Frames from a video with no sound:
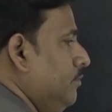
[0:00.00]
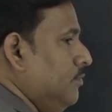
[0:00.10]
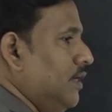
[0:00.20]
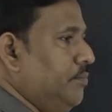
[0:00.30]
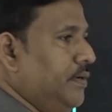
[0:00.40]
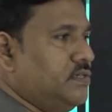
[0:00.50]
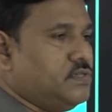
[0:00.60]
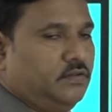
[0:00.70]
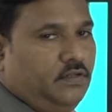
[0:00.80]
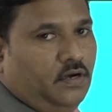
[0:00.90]
That
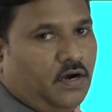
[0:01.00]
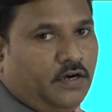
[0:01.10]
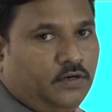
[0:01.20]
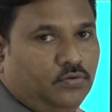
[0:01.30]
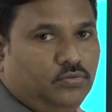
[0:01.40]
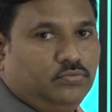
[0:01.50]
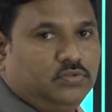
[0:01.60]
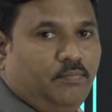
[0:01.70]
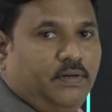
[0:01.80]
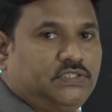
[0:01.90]
means in order to
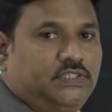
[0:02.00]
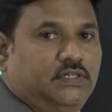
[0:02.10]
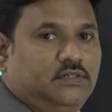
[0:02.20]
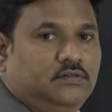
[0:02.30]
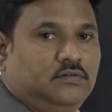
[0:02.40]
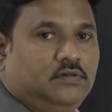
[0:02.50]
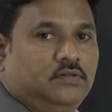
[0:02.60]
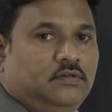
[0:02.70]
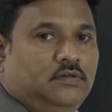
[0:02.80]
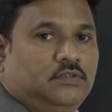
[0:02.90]
the machine
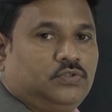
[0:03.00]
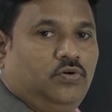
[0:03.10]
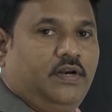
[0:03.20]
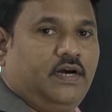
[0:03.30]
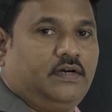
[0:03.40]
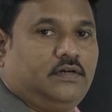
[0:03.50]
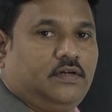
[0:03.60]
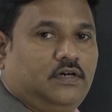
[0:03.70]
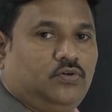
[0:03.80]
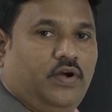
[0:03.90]
should
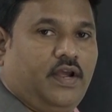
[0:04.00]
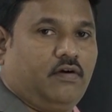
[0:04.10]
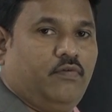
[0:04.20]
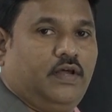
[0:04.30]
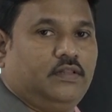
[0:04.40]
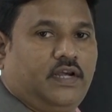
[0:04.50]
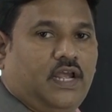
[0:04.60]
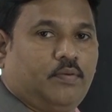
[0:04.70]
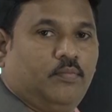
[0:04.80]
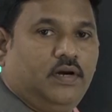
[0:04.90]
get to acquire the
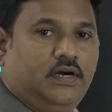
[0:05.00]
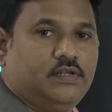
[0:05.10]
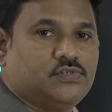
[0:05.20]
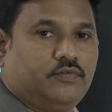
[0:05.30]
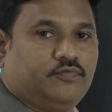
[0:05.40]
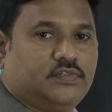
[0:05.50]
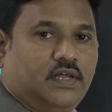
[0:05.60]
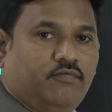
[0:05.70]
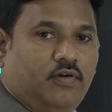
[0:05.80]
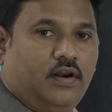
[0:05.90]
capabilities of
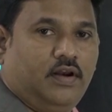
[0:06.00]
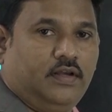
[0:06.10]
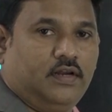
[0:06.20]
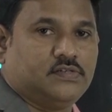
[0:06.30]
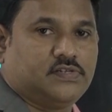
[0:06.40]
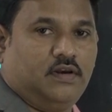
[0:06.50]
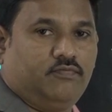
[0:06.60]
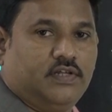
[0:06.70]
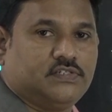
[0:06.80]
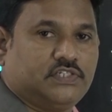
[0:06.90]
self-learning and
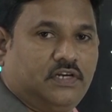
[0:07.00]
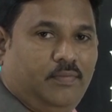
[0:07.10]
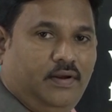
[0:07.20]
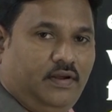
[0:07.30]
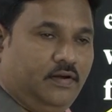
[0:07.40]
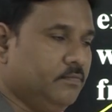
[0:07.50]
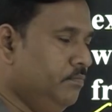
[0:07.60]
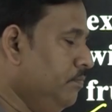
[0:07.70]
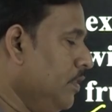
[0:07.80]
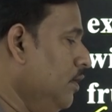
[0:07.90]
self-decision making,
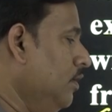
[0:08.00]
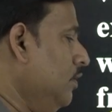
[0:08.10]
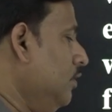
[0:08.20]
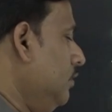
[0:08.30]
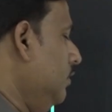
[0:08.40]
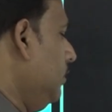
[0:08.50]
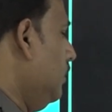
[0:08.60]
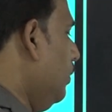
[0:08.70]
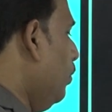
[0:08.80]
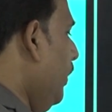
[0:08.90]

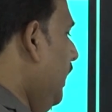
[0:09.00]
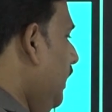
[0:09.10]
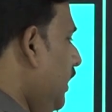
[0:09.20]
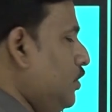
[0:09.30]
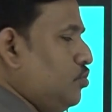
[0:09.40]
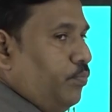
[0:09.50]
we need to